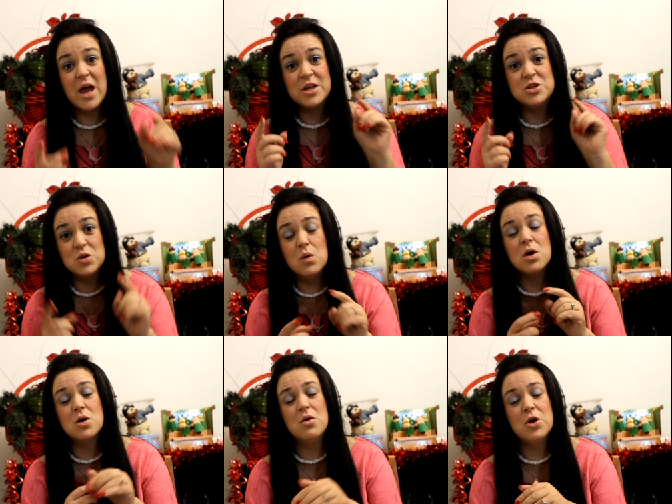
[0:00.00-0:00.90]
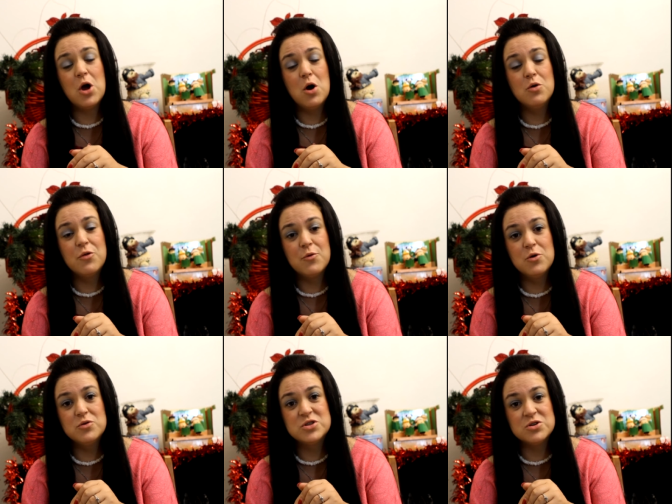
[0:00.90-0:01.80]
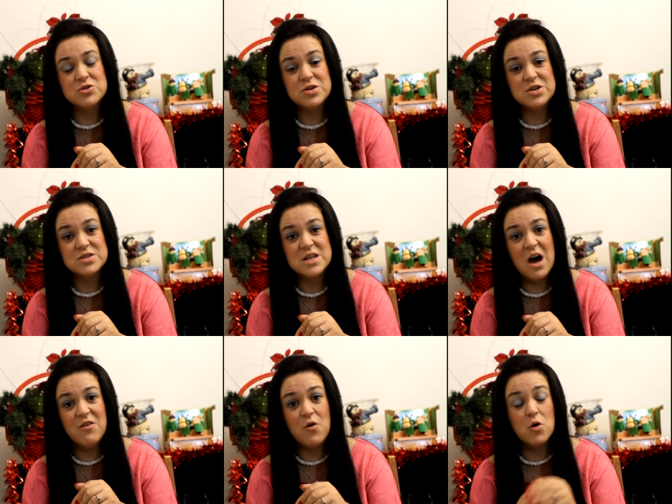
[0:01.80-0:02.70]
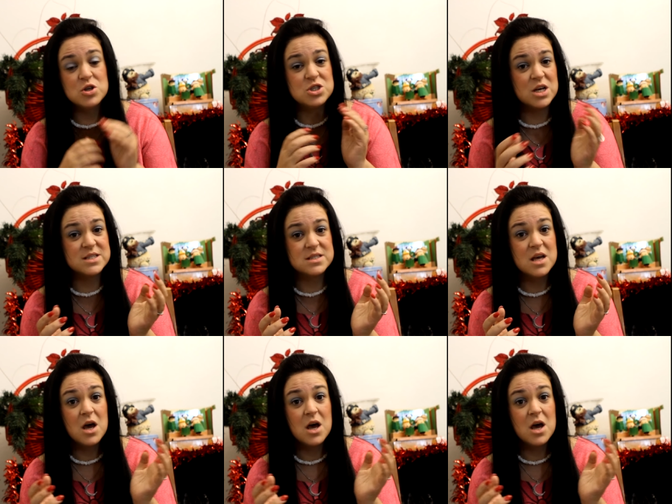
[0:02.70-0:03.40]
and you are going to go through surgery yourself or just